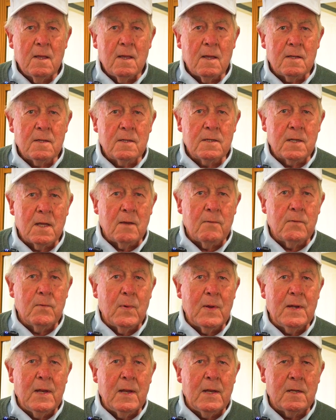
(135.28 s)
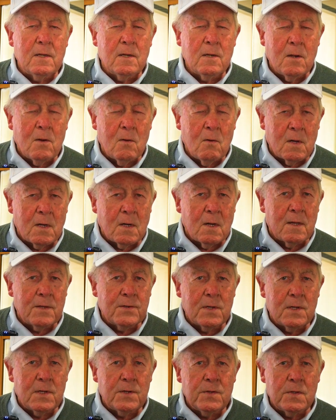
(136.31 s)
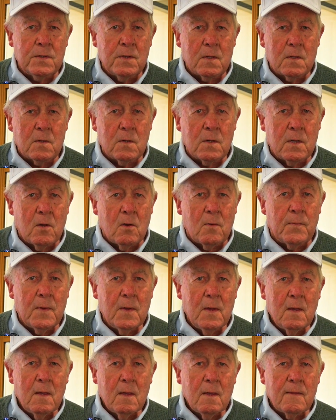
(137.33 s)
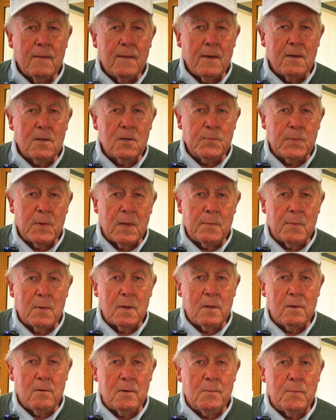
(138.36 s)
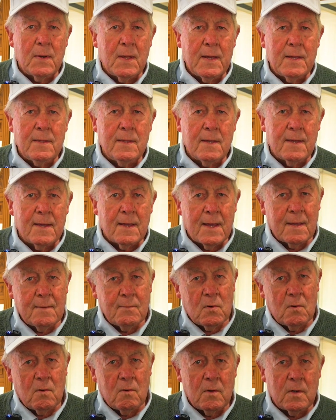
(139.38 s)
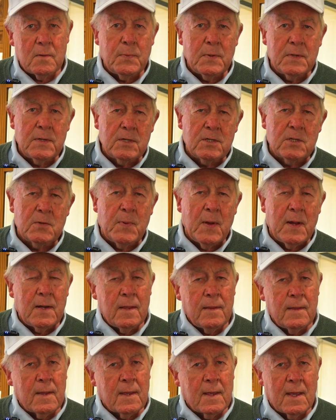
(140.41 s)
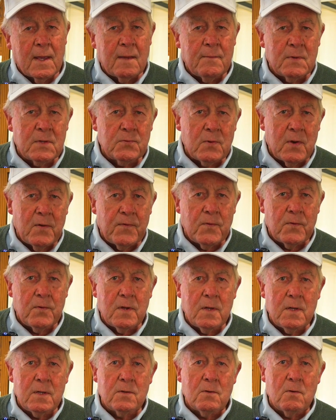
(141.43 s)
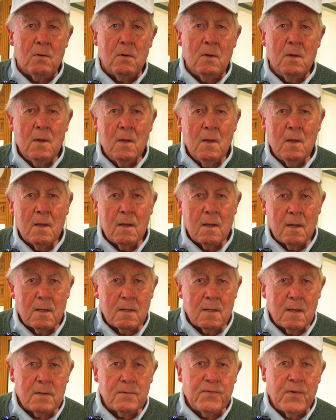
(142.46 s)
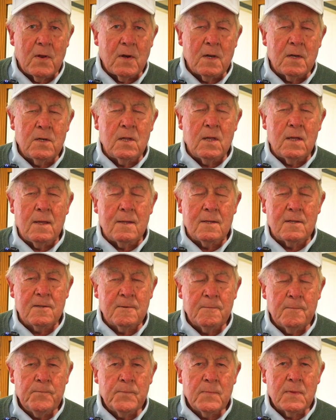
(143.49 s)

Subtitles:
And so we needed an organisation that could help those people who had played the game or had participated in the game as referees or as volunteers,